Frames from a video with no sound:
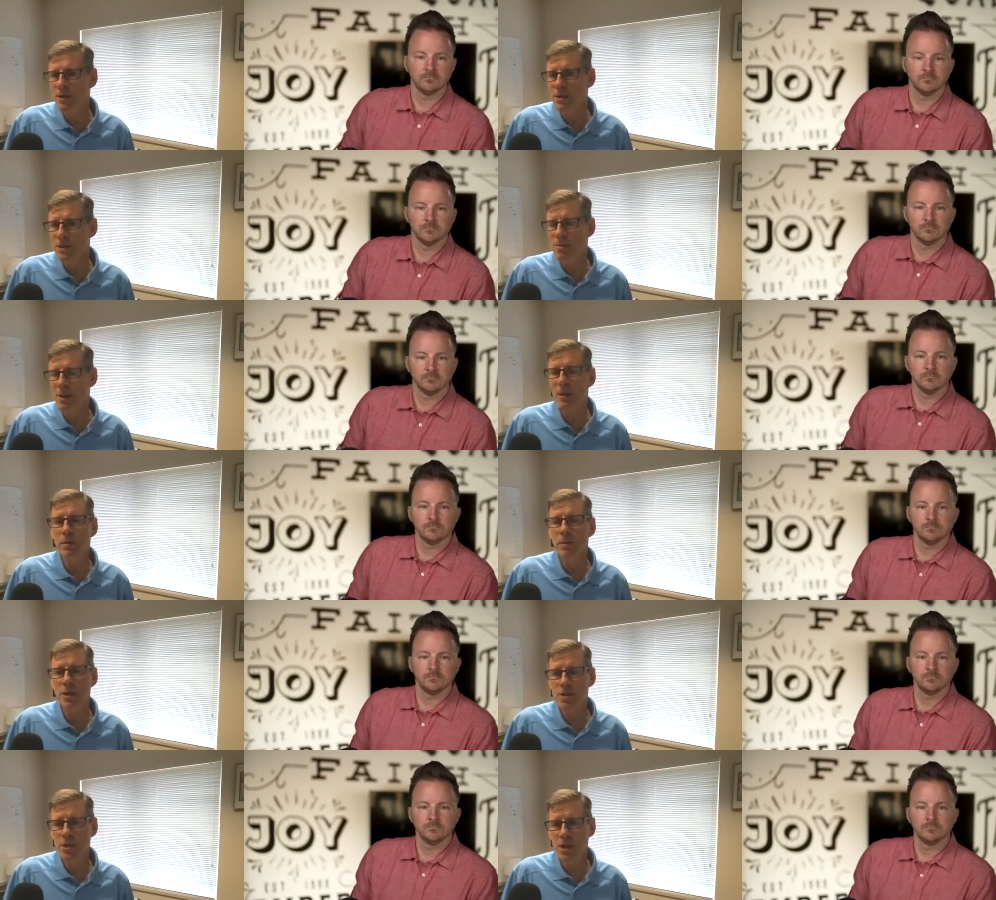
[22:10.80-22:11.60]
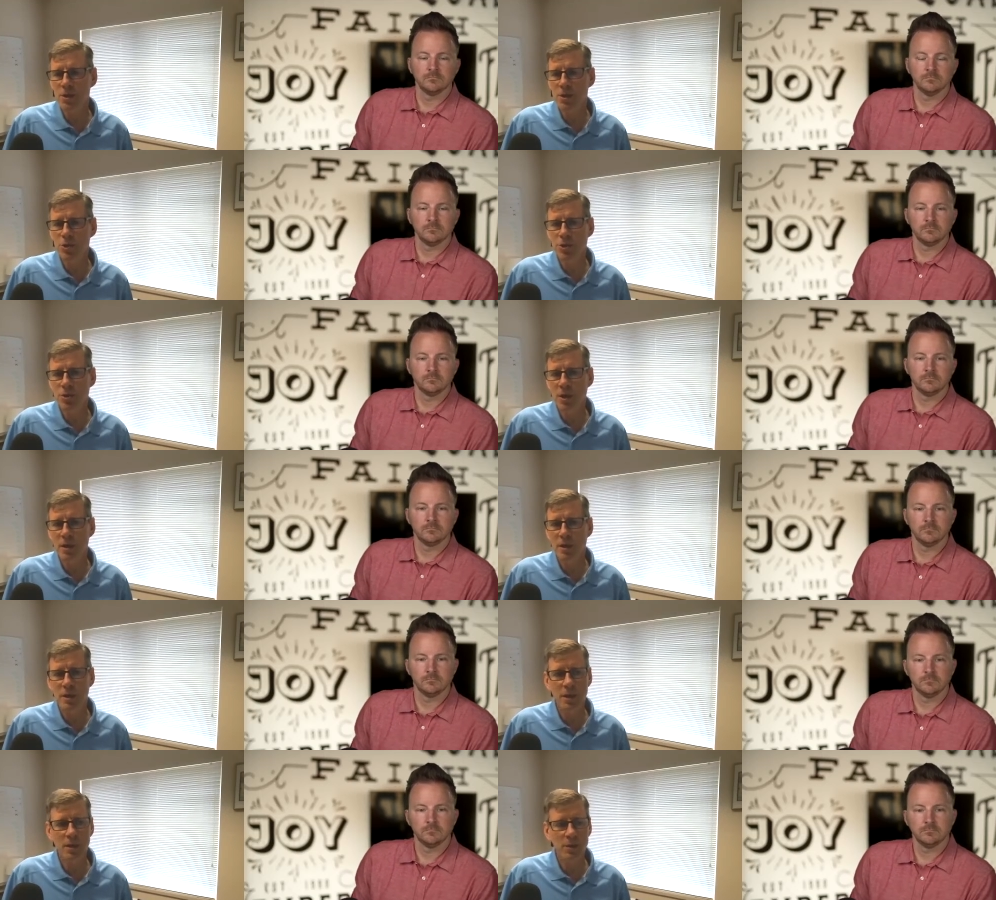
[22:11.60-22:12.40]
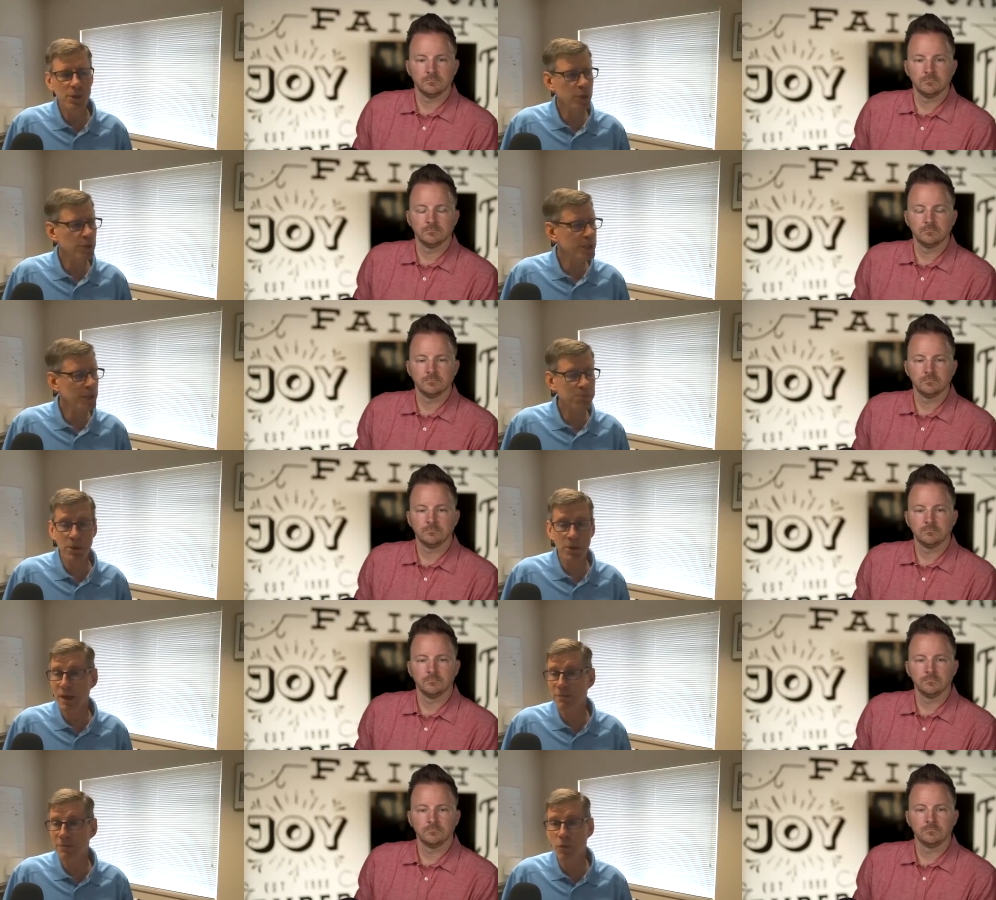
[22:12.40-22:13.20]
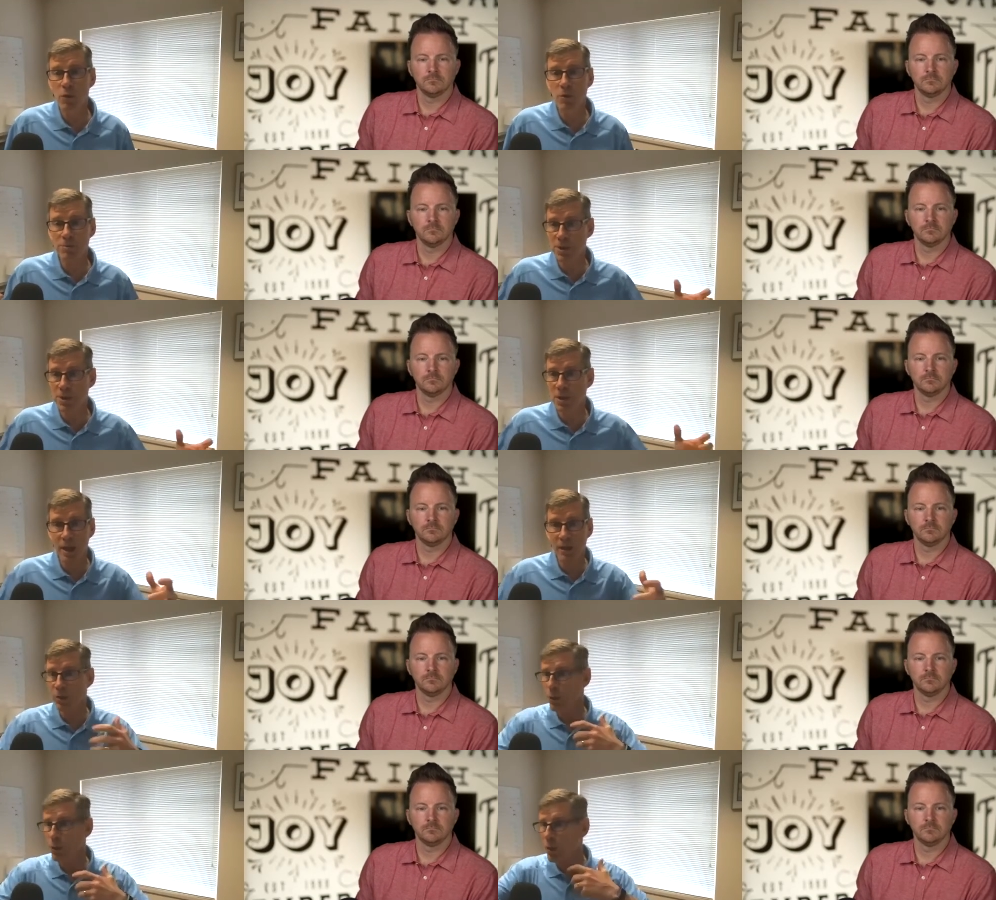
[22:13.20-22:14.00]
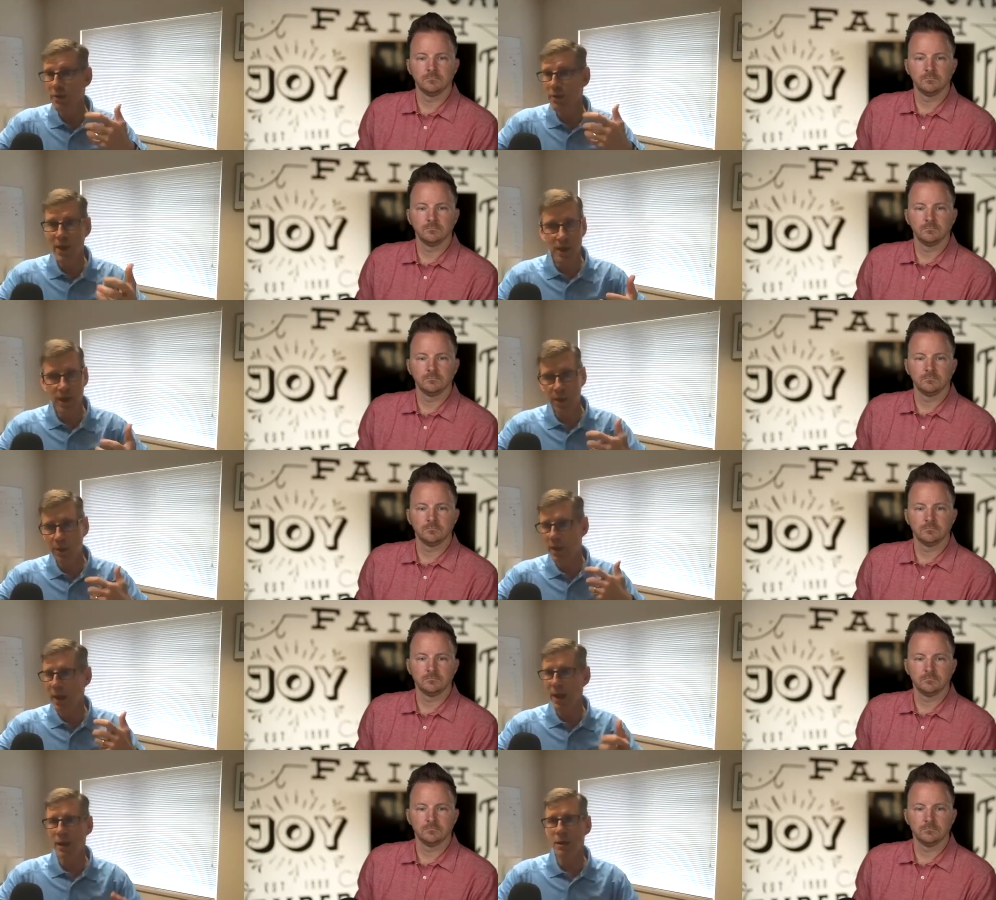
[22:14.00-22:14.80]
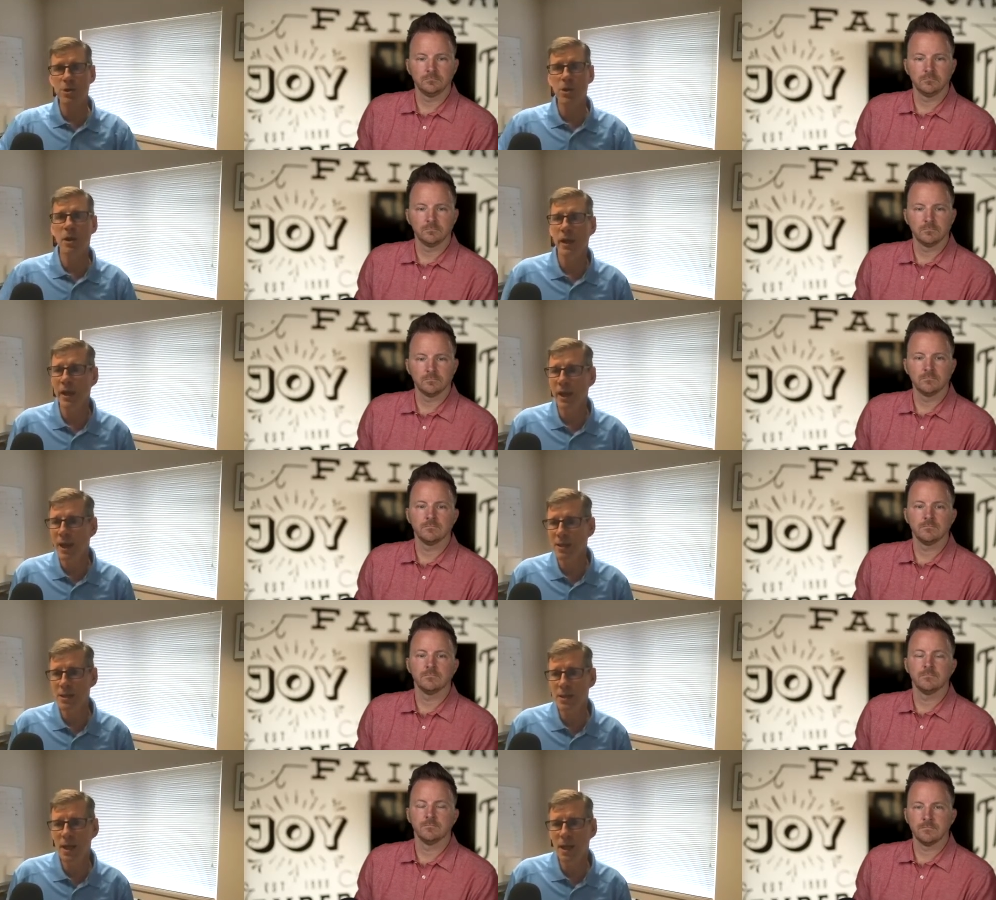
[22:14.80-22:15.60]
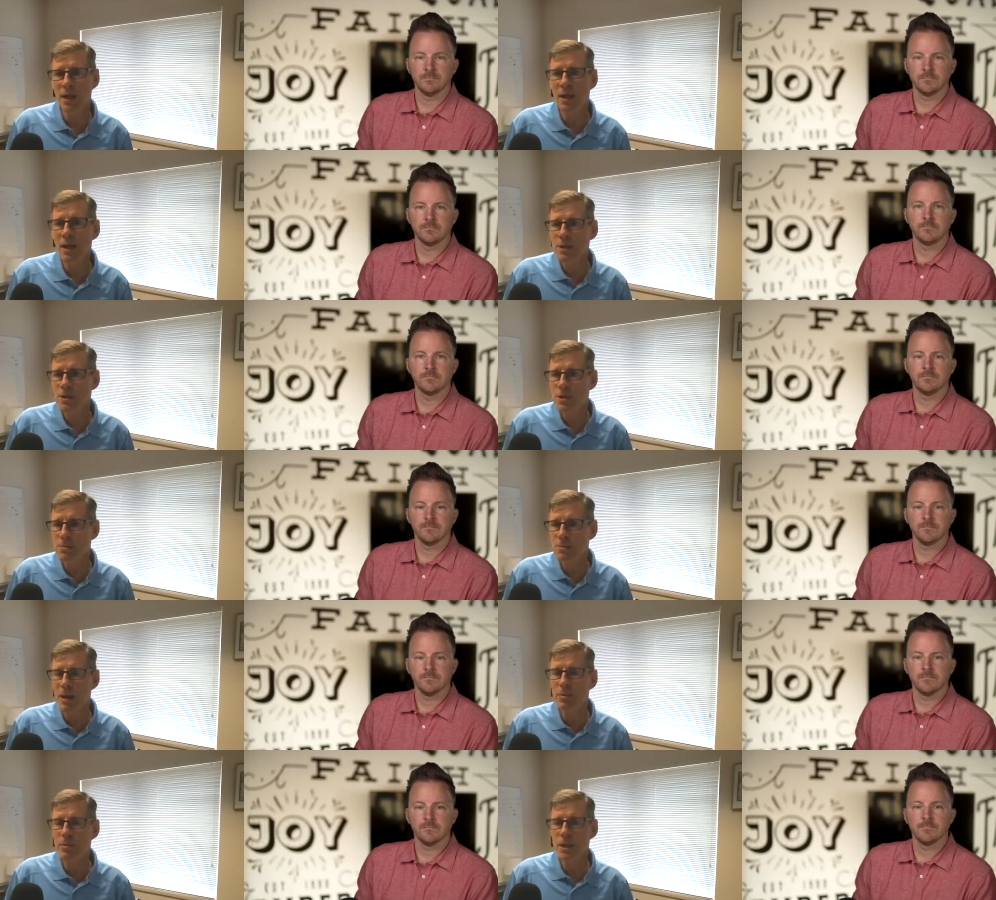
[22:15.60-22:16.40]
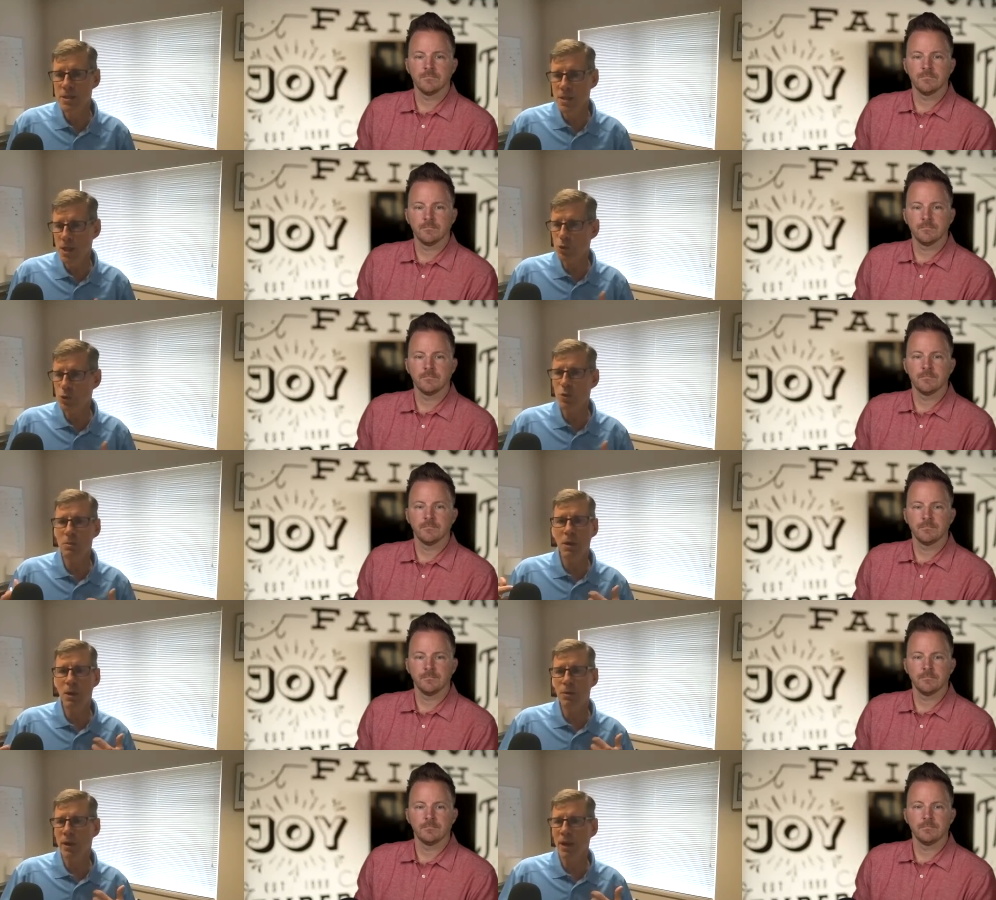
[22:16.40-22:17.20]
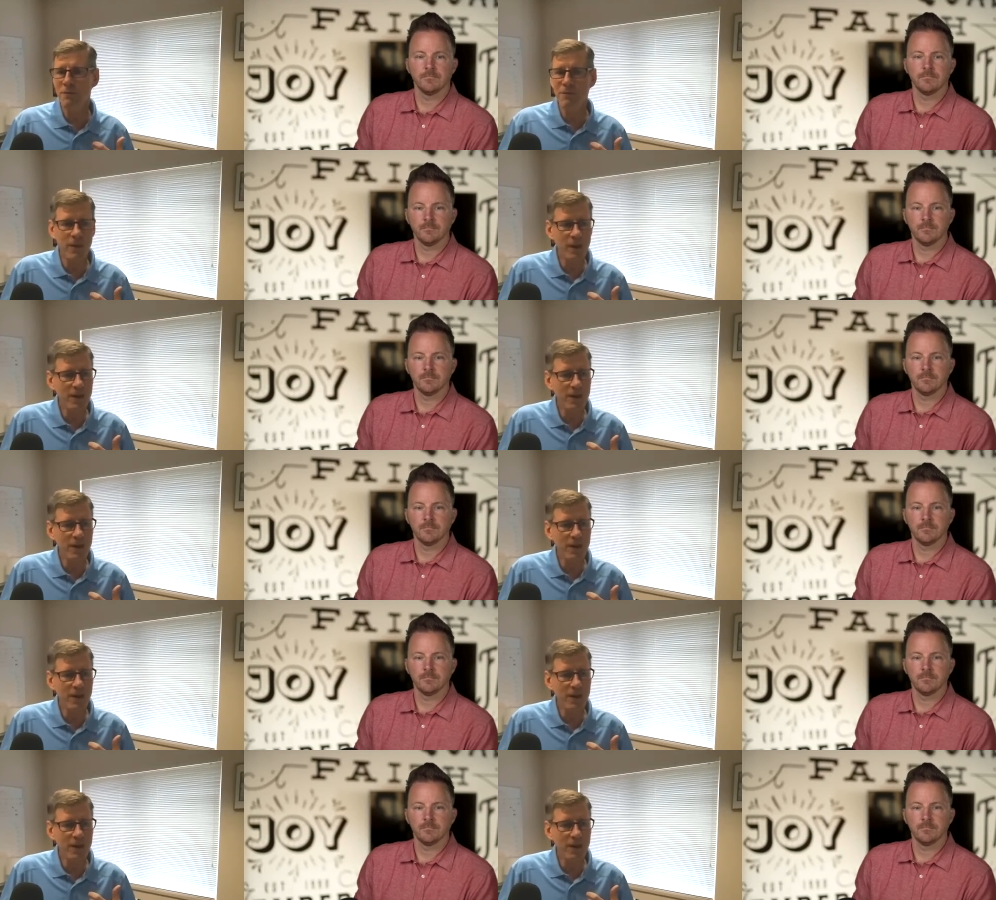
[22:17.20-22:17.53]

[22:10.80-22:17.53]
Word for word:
Speaker 1: to be able to teach, eh, you know, and using platforms like the one that you and I are talking on today to be able to teach remotely. I figured